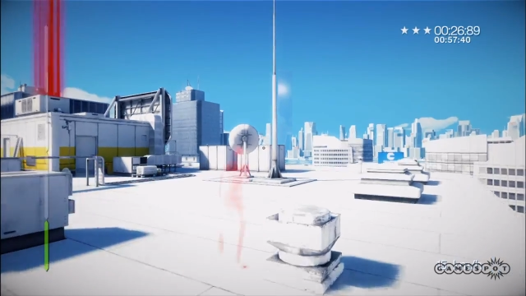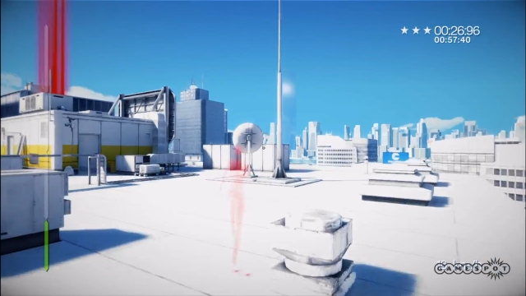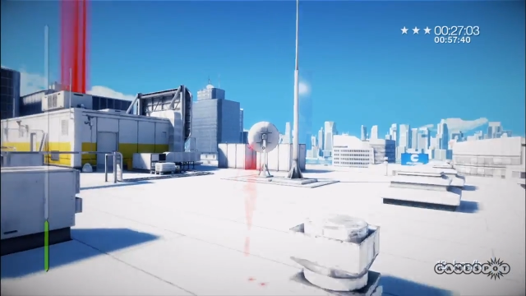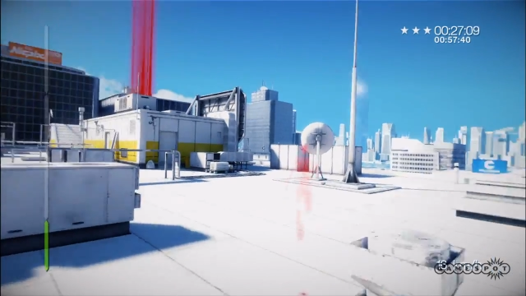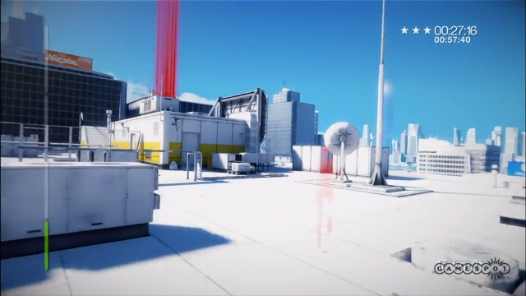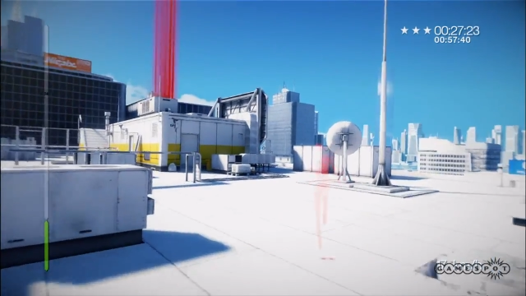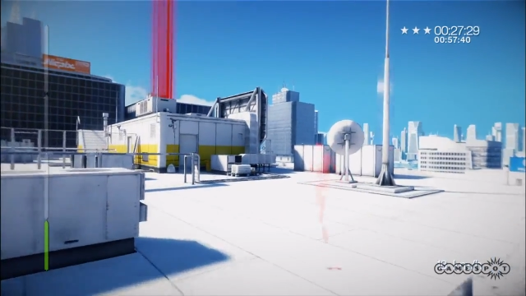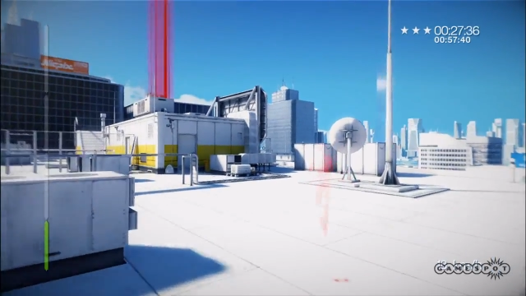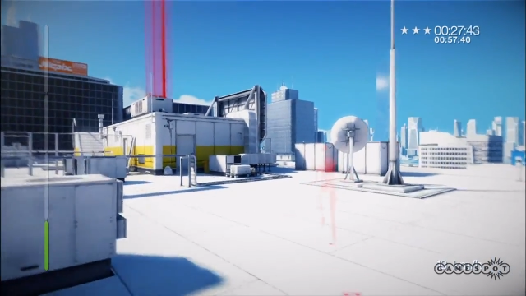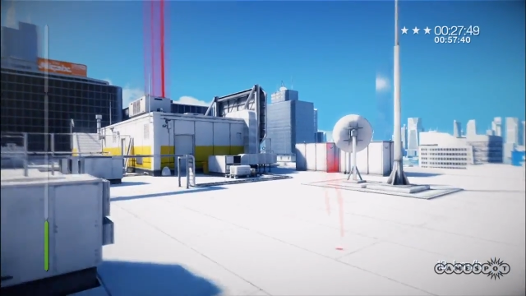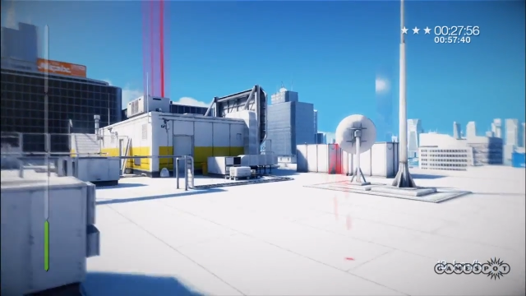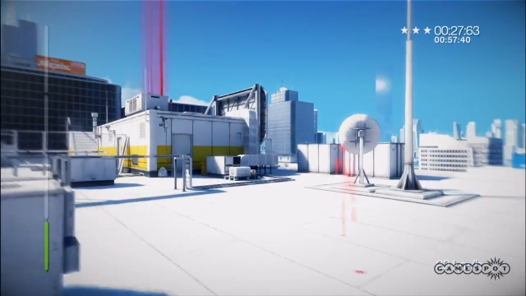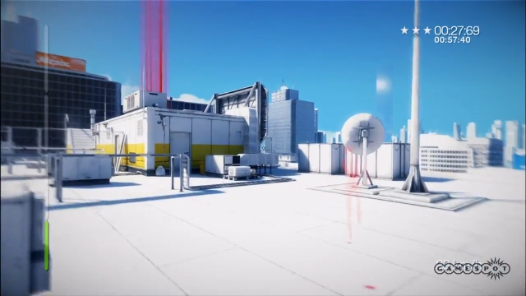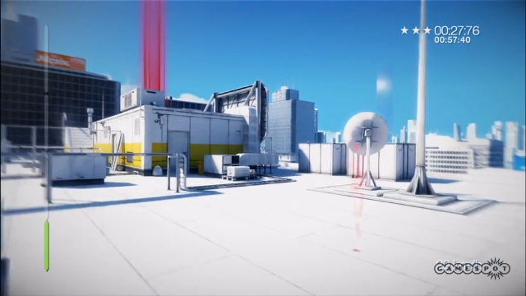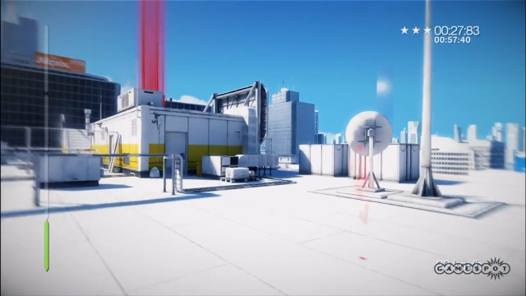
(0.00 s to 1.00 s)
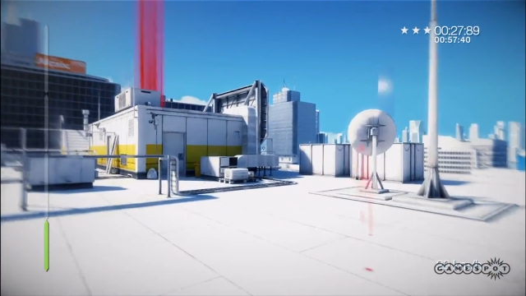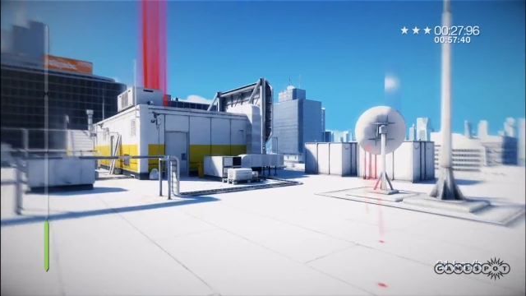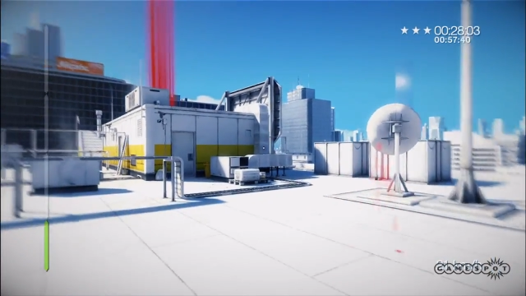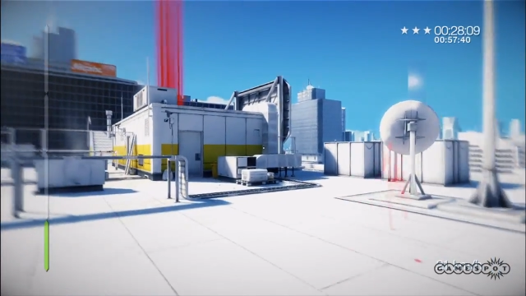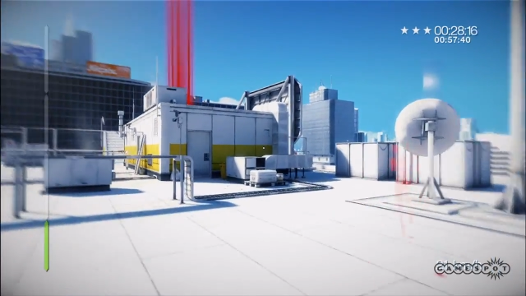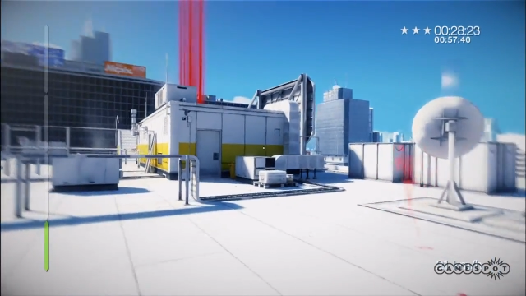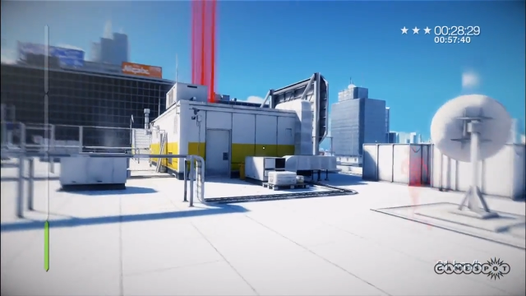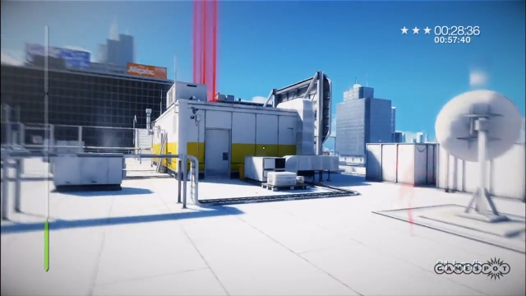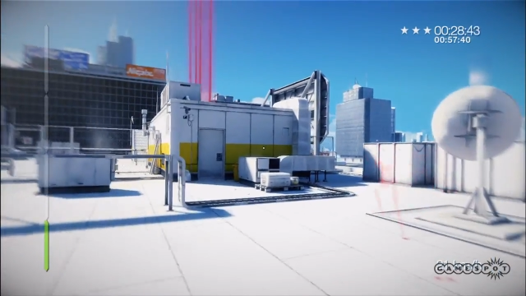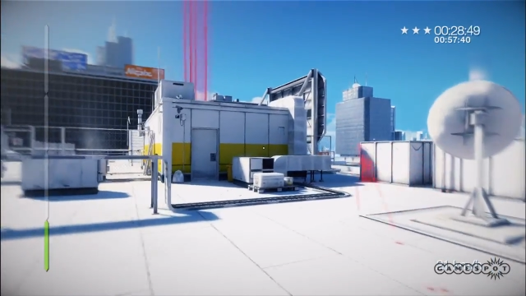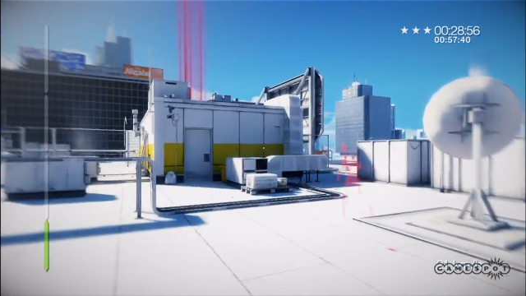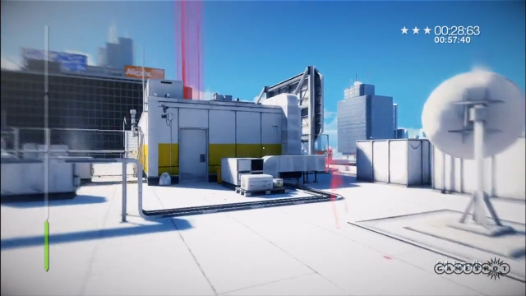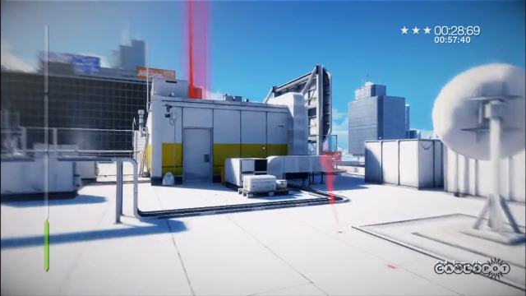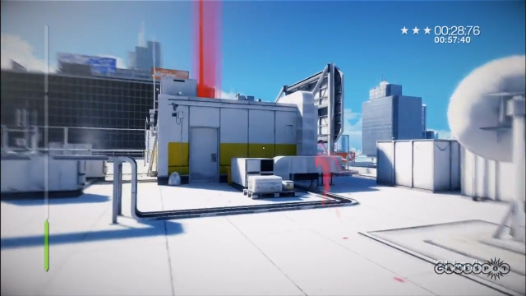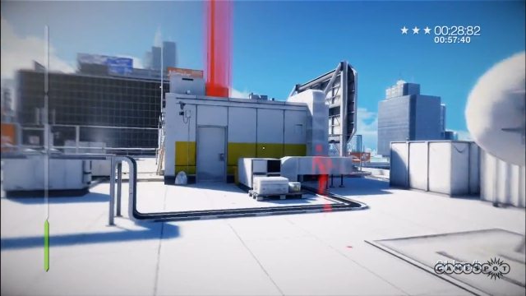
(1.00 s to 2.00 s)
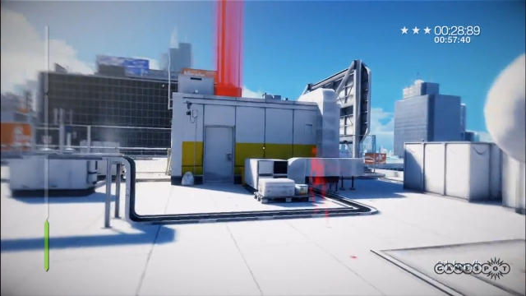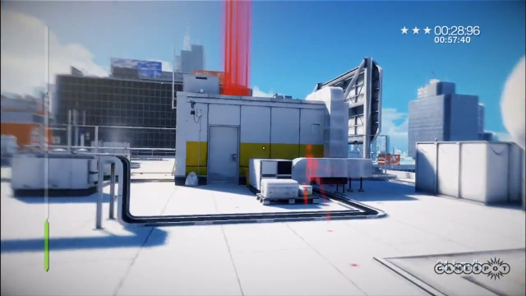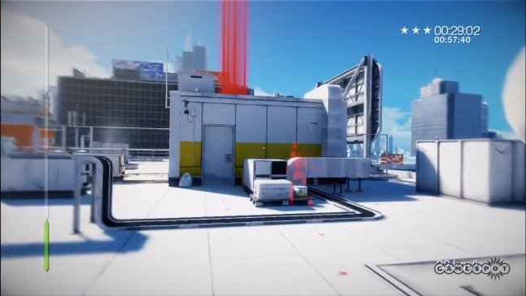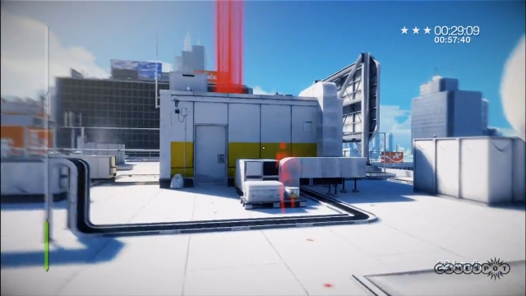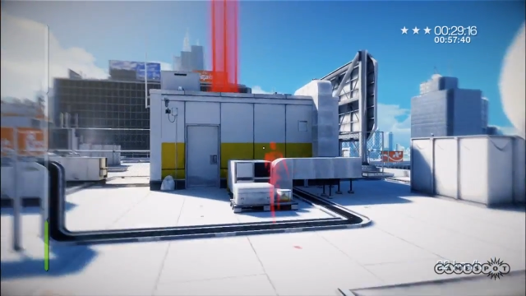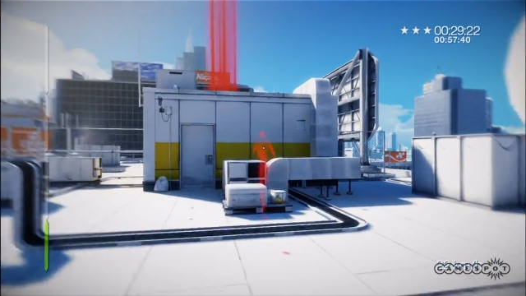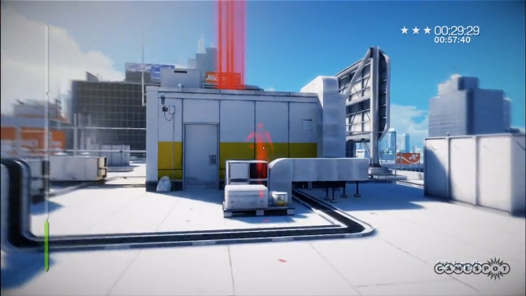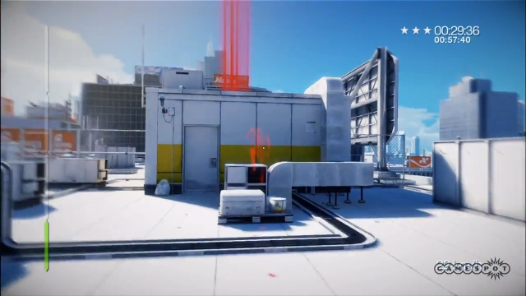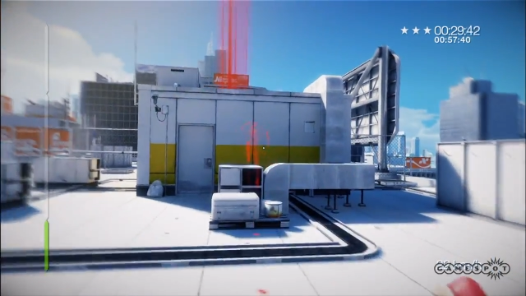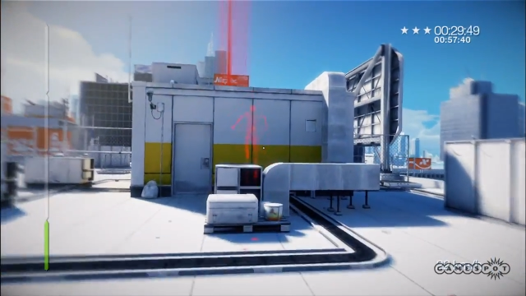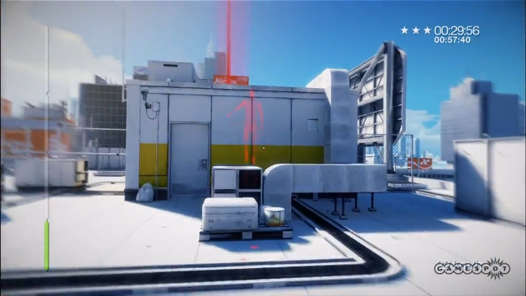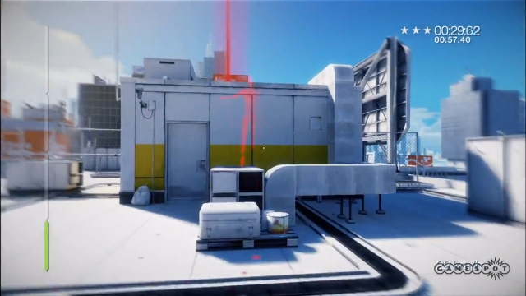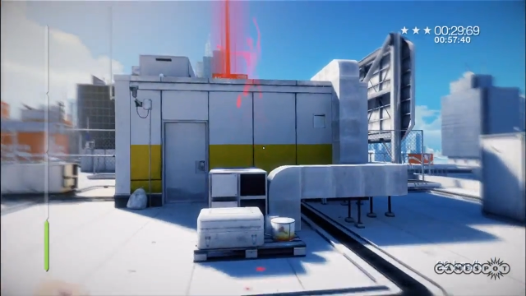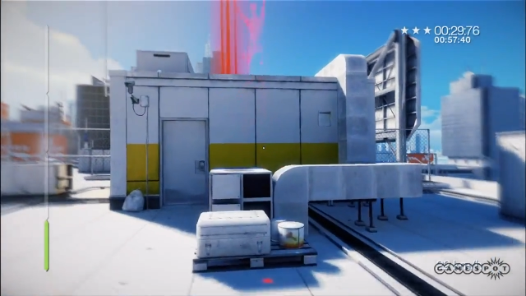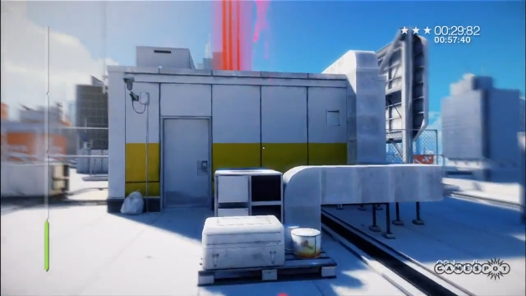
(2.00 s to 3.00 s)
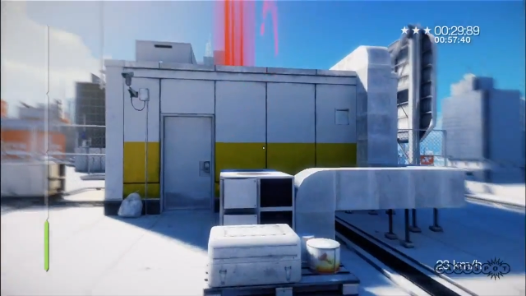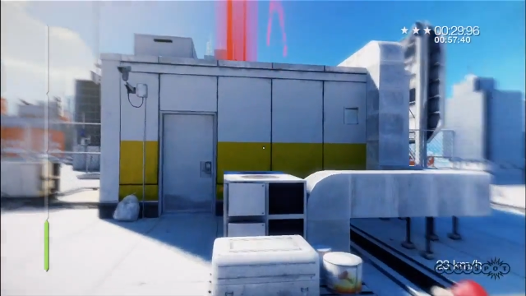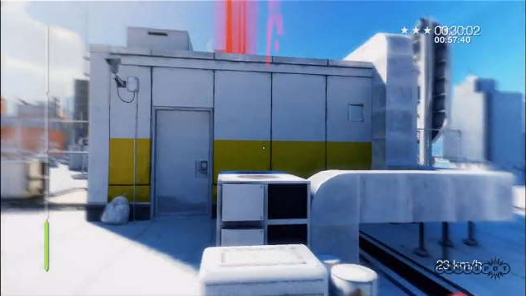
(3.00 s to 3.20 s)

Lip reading: [unreadable: no face in view]